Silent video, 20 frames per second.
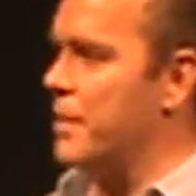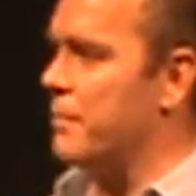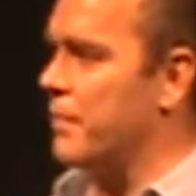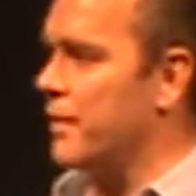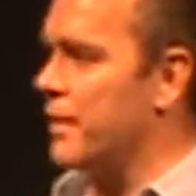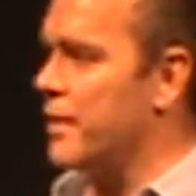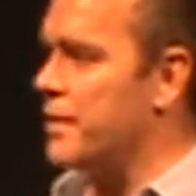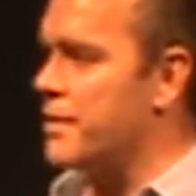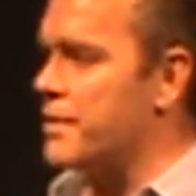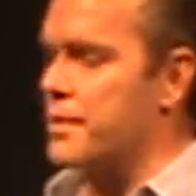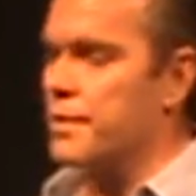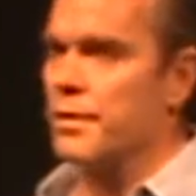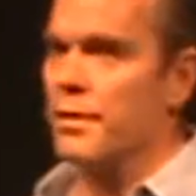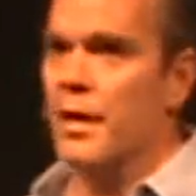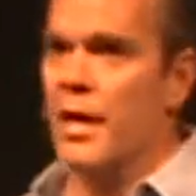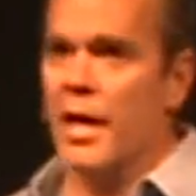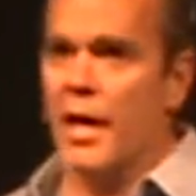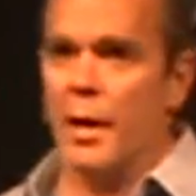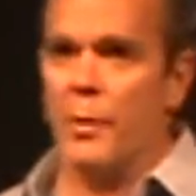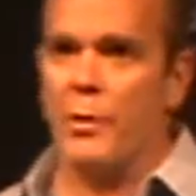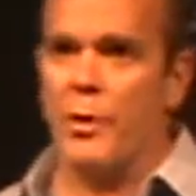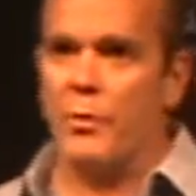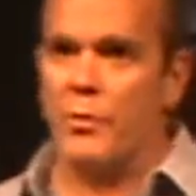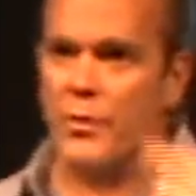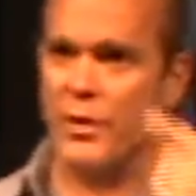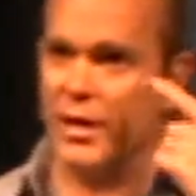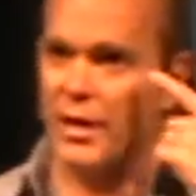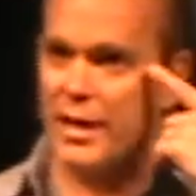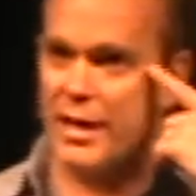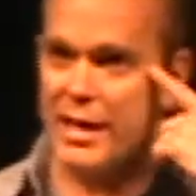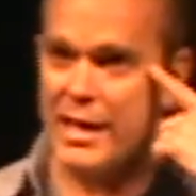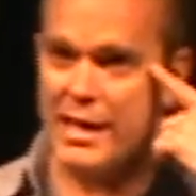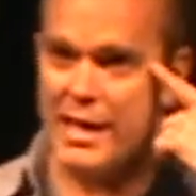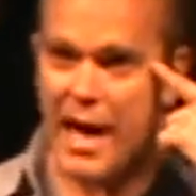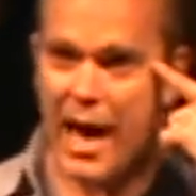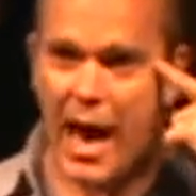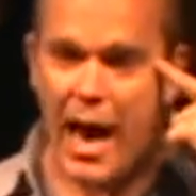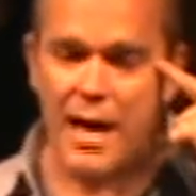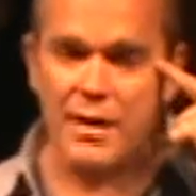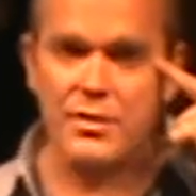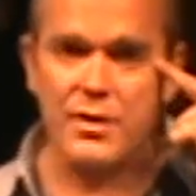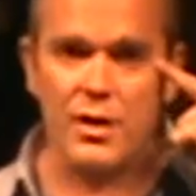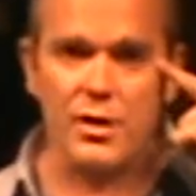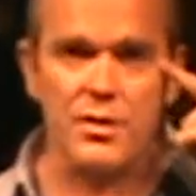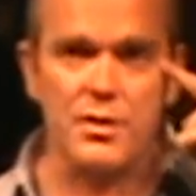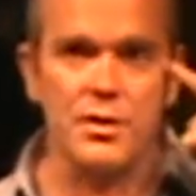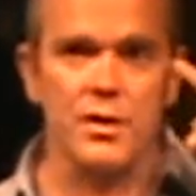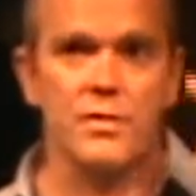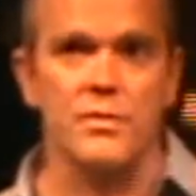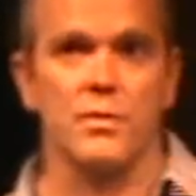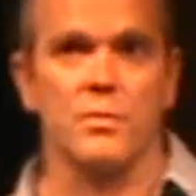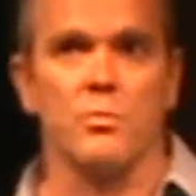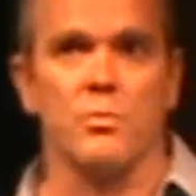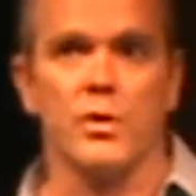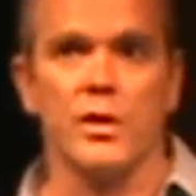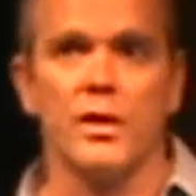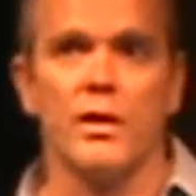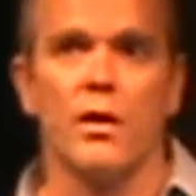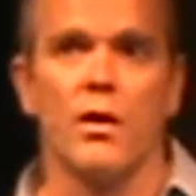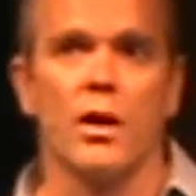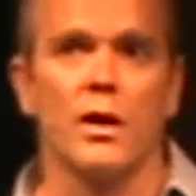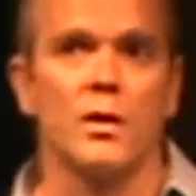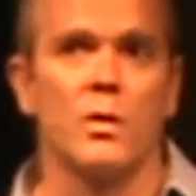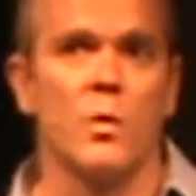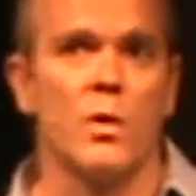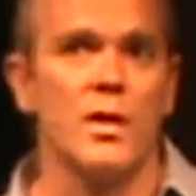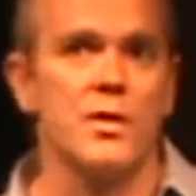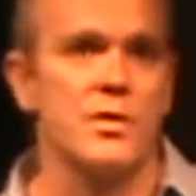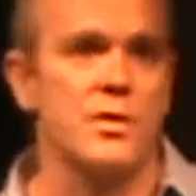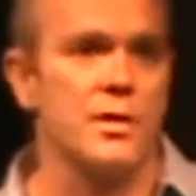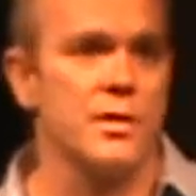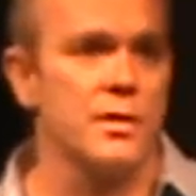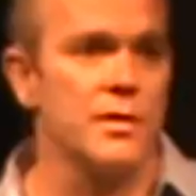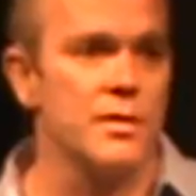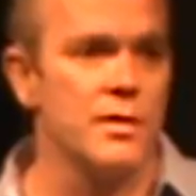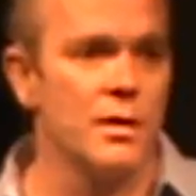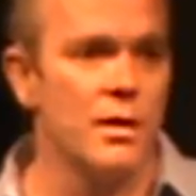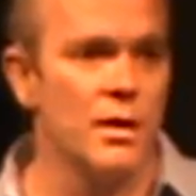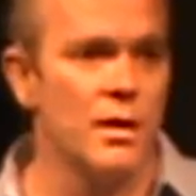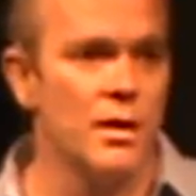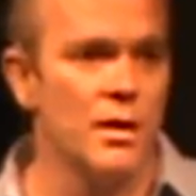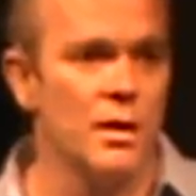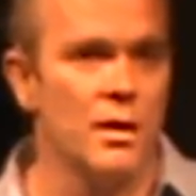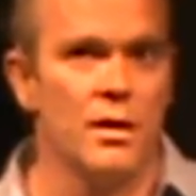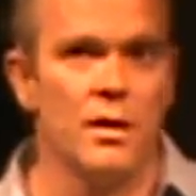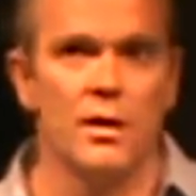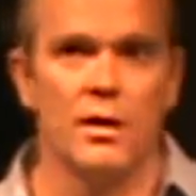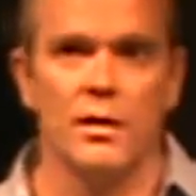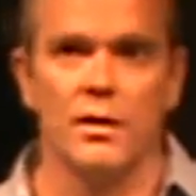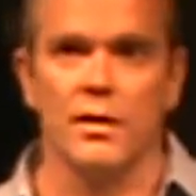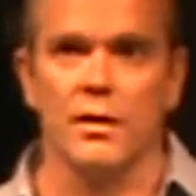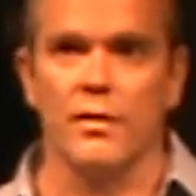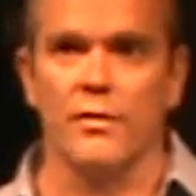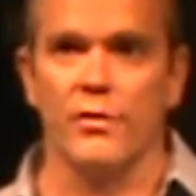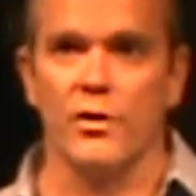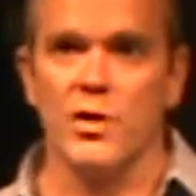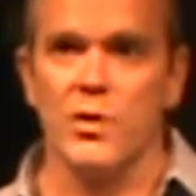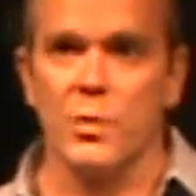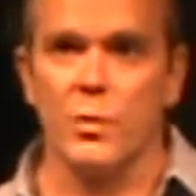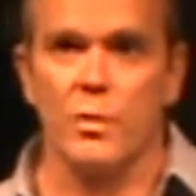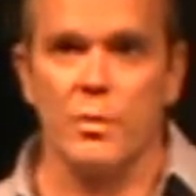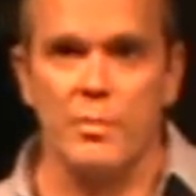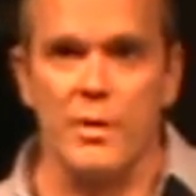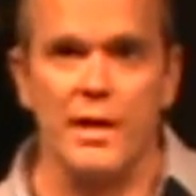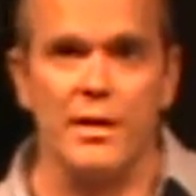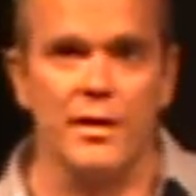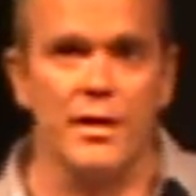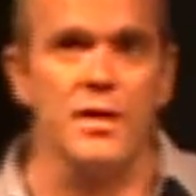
people into. And we really need to ask ourselves some really hard questions. The first one would be